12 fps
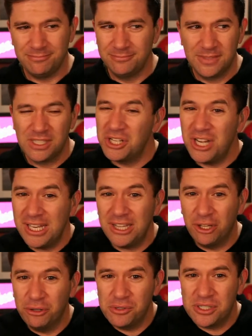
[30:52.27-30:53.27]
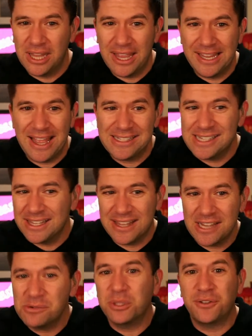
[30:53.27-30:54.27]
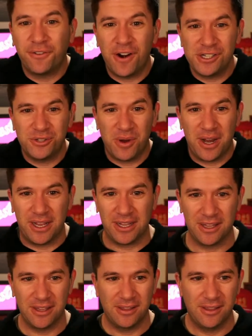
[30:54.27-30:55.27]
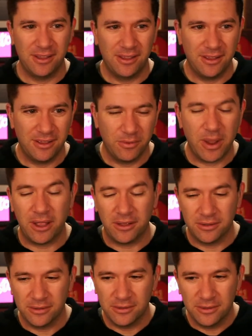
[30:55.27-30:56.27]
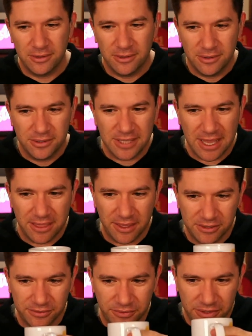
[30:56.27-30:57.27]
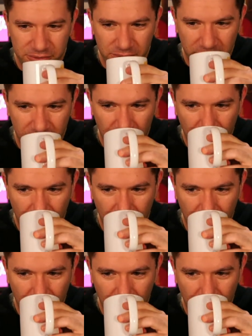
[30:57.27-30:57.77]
So you didn't lose. Like that's what's frustrating. Well, 10 things are frustrating.